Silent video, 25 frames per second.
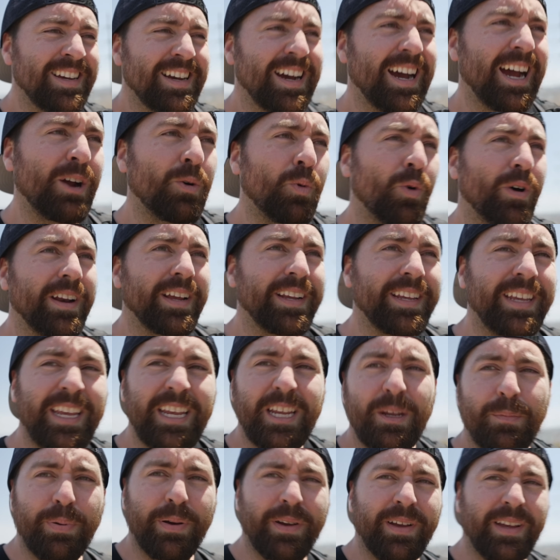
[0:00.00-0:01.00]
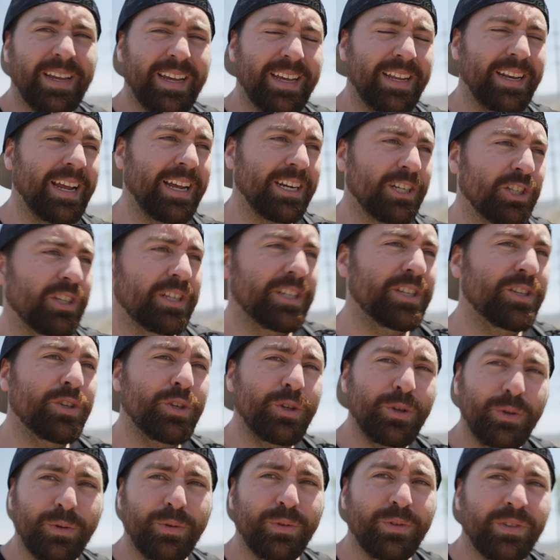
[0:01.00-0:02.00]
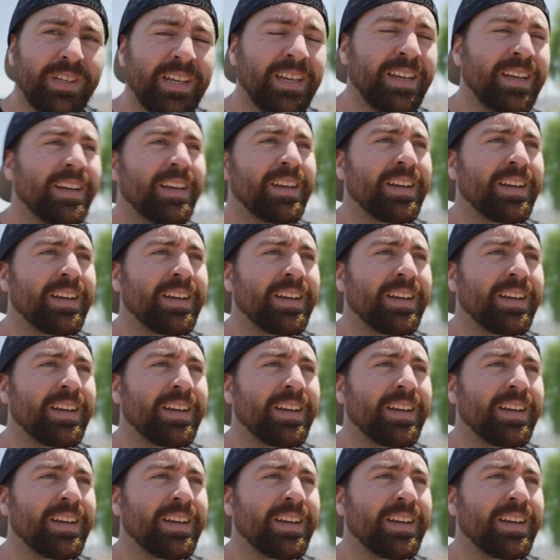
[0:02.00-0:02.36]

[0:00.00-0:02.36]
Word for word: I wanna keep and actually use